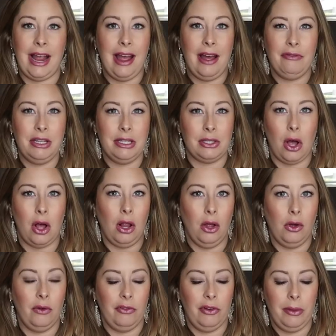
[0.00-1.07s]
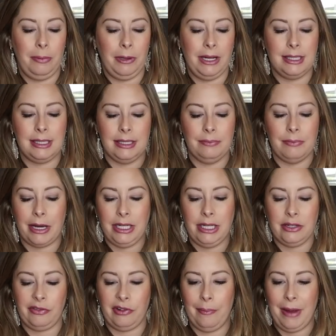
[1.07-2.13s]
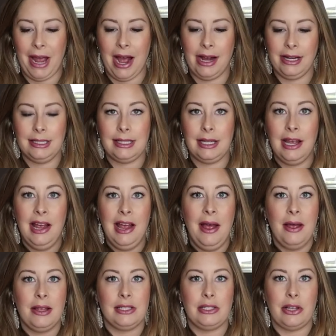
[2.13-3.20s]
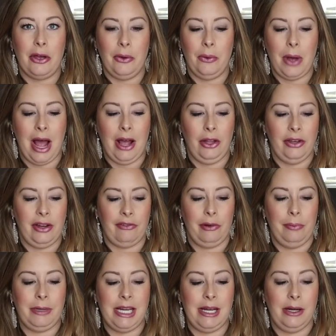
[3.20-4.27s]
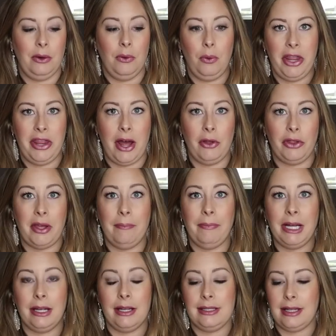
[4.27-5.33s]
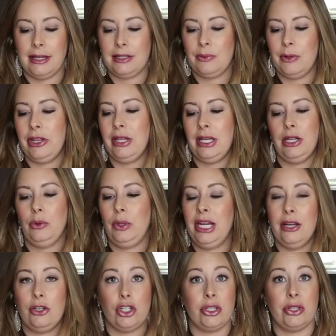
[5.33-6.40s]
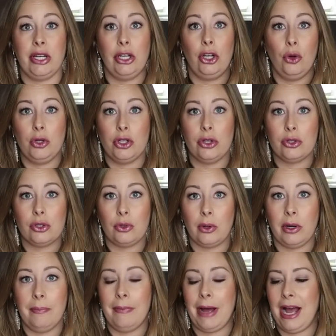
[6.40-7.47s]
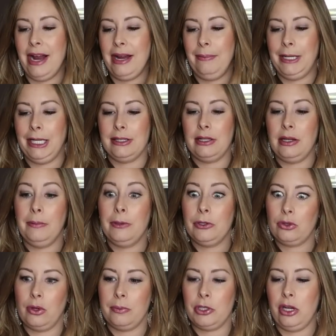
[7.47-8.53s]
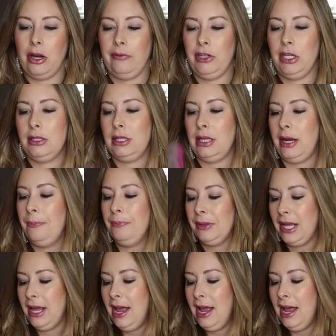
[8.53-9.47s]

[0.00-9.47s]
I have these all over the place in many different bags, so I'll never be without them, because that's one thing you can't just like go to the store and buy, because they're prescription, obviously.